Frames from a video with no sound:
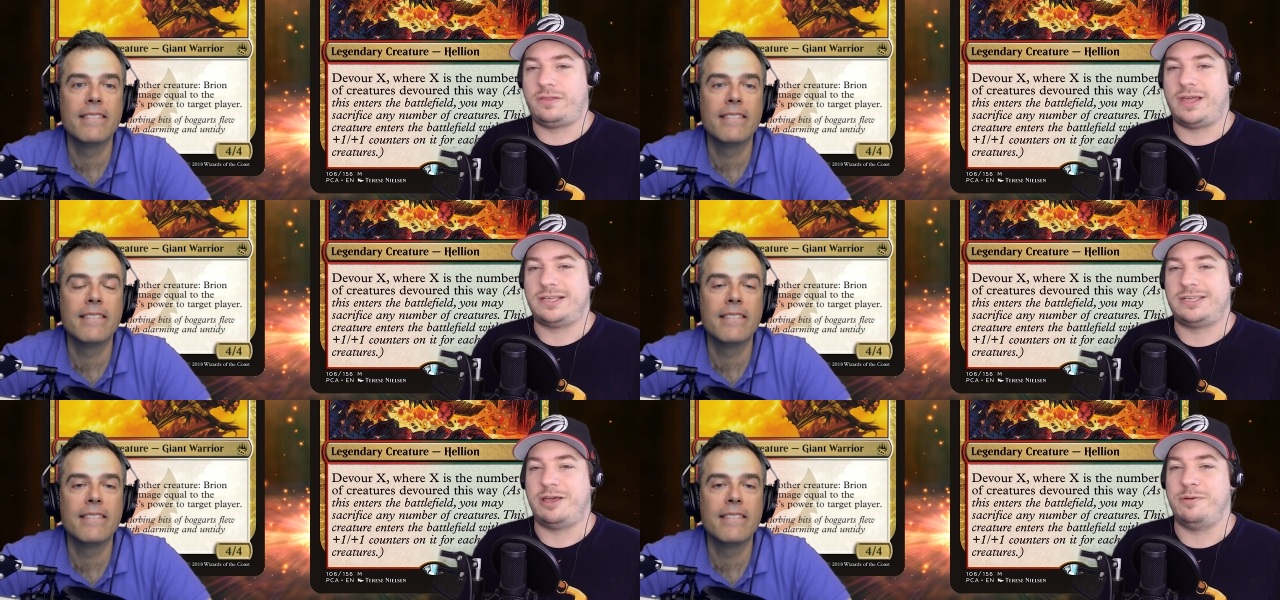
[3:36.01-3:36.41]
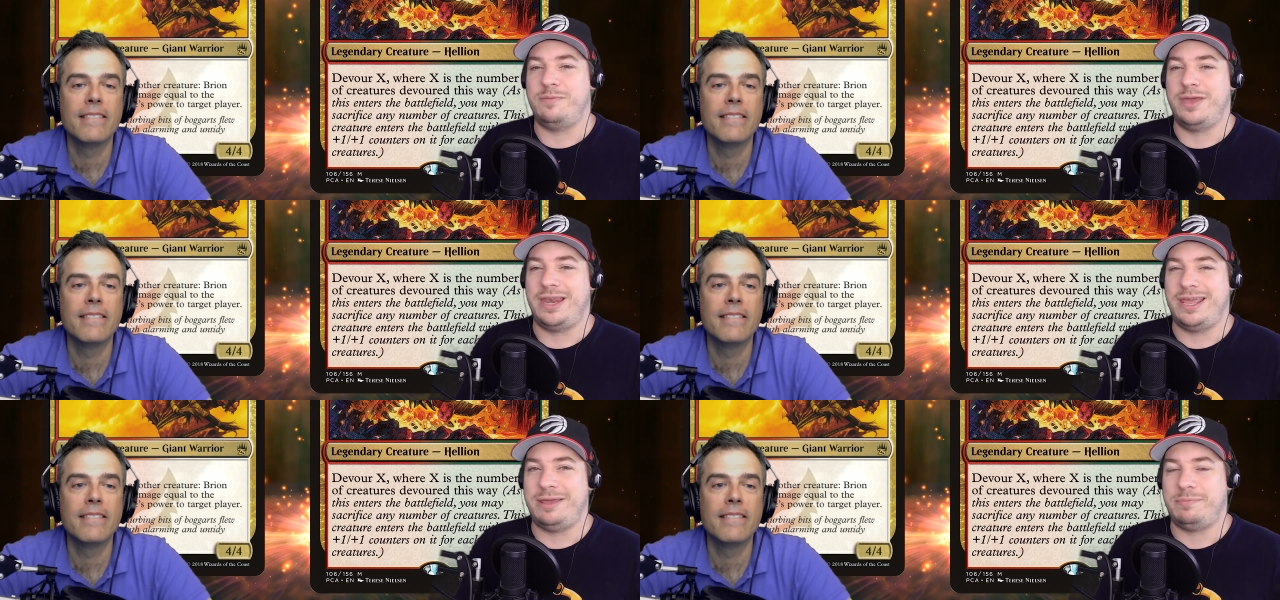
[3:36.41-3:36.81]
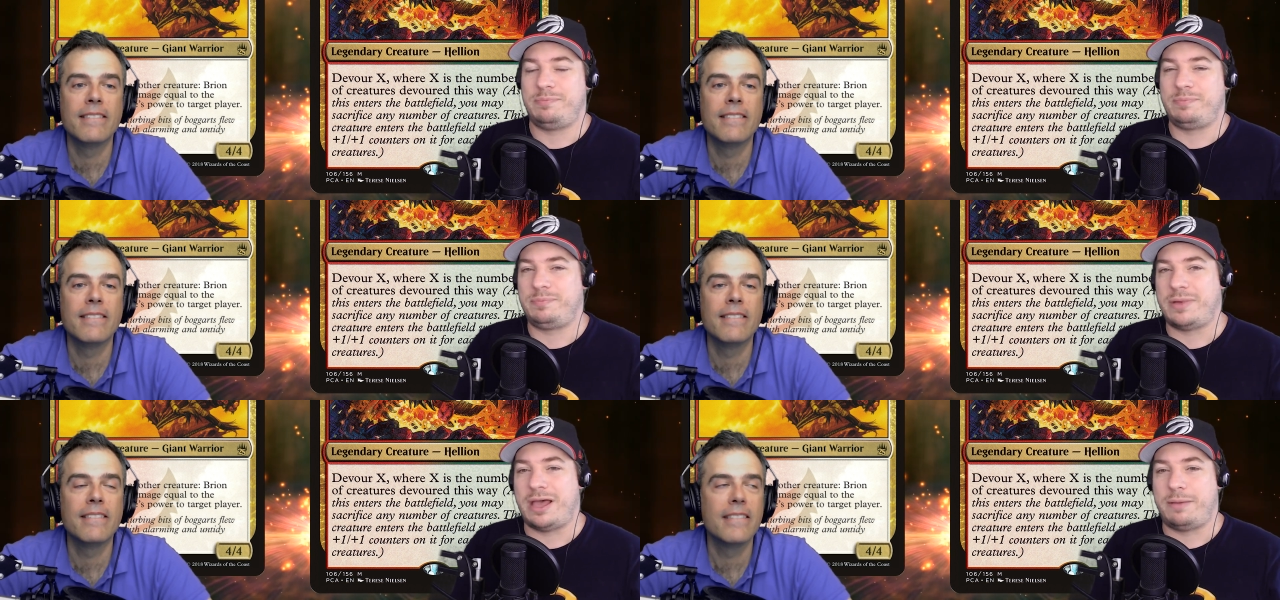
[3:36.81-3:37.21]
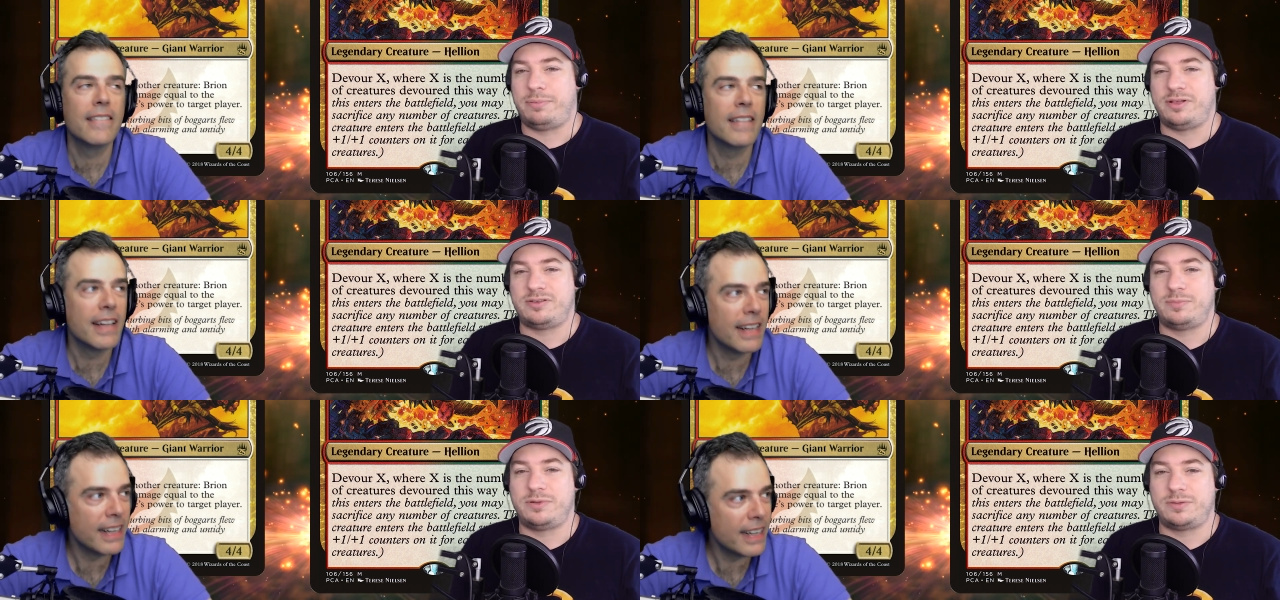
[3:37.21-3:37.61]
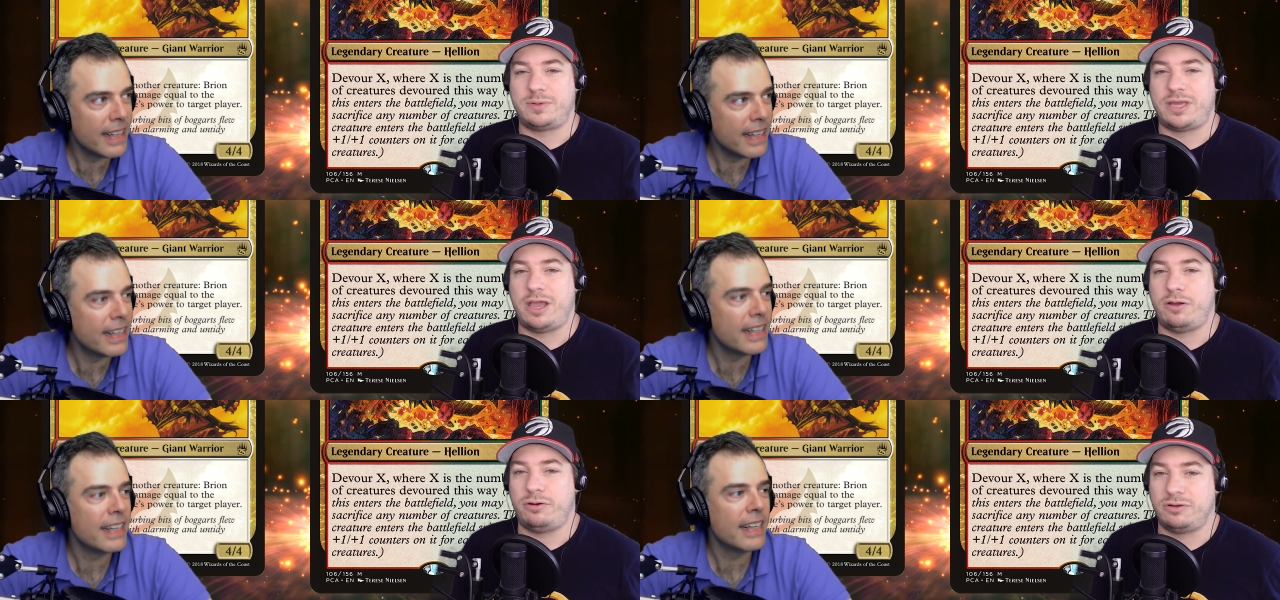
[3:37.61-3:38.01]
Speaker 1: That's how many uh, plus one plus one
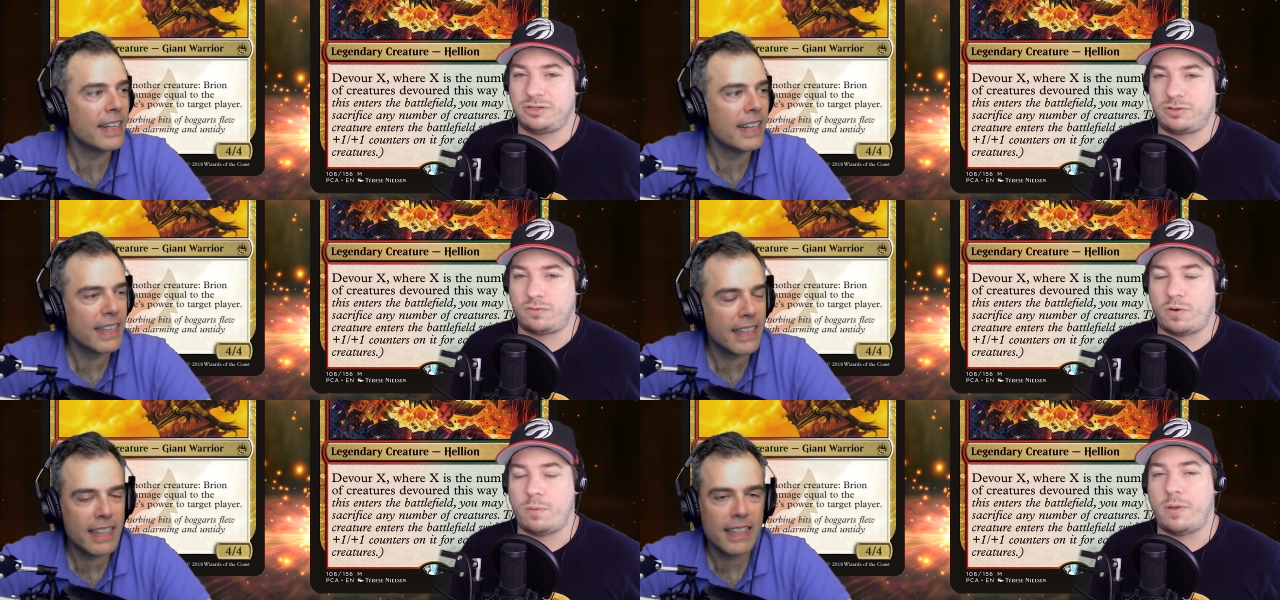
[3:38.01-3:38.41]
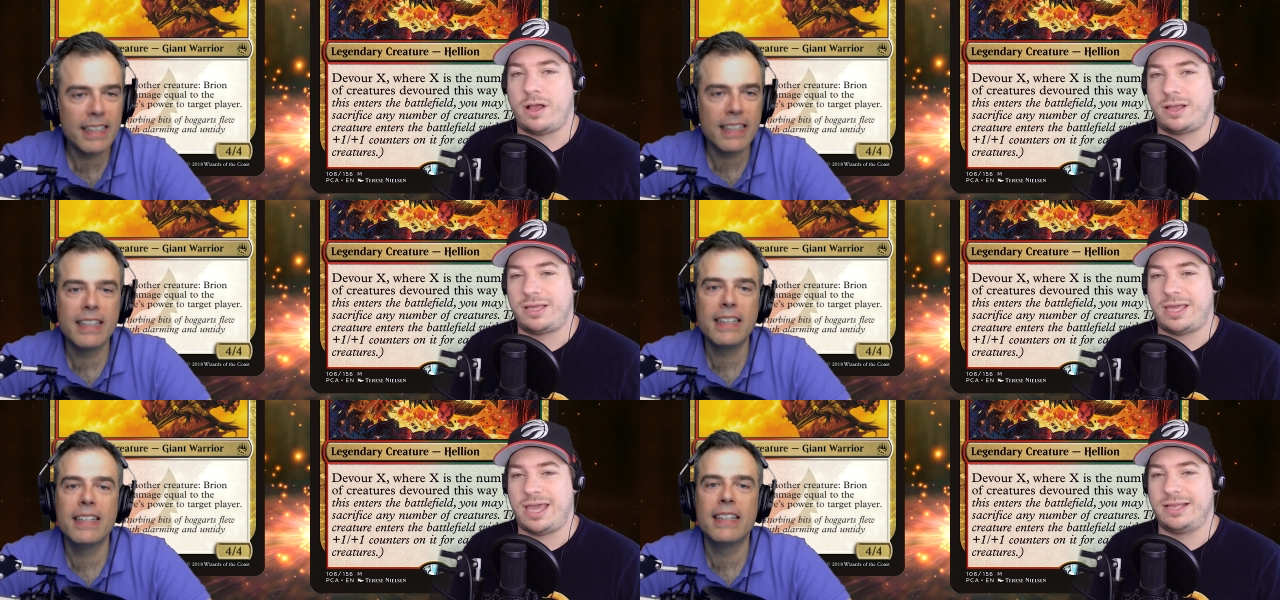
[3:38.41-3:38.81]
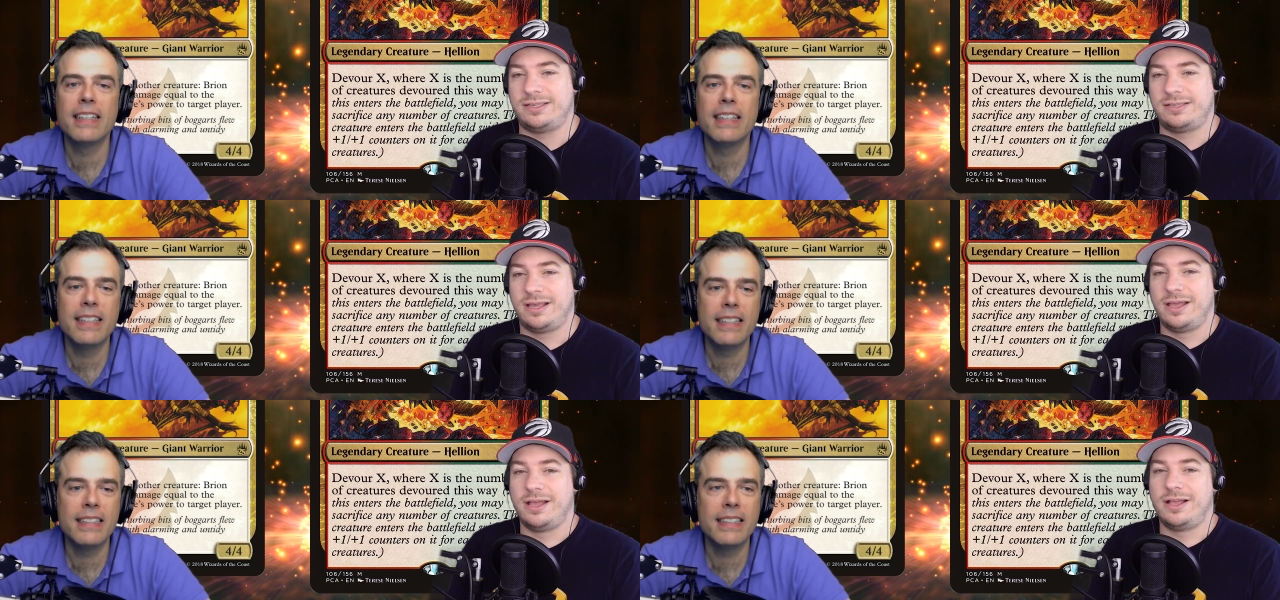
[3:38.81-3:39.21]
counters Thromok gets.